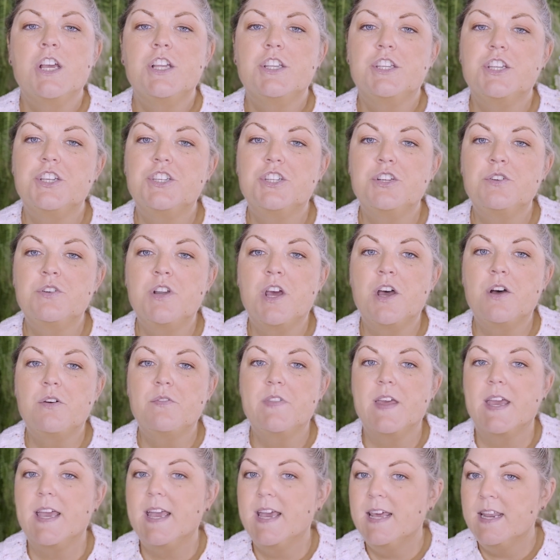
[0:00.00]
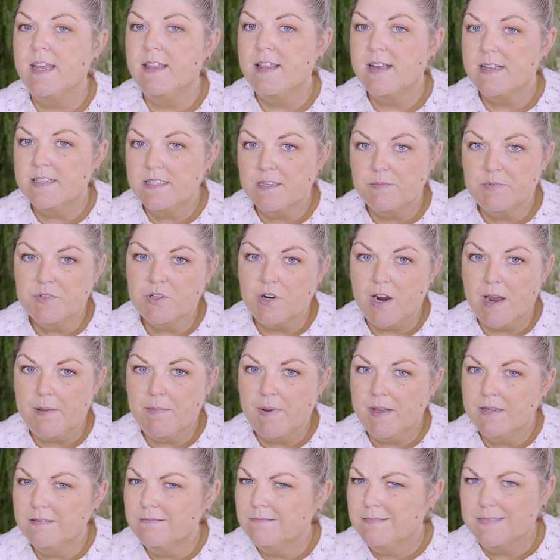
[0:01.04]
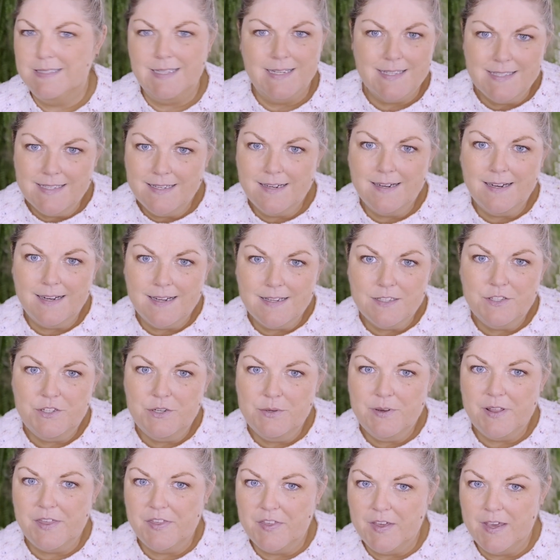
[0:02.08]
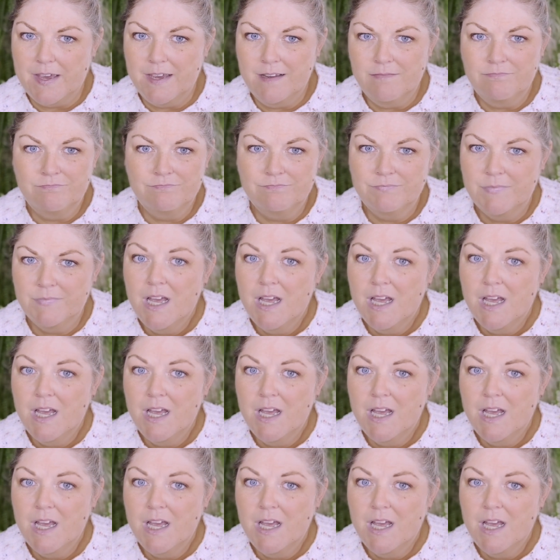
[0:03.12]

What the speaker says: Did you know that hitting that subscribe button doesn't cost you a thing?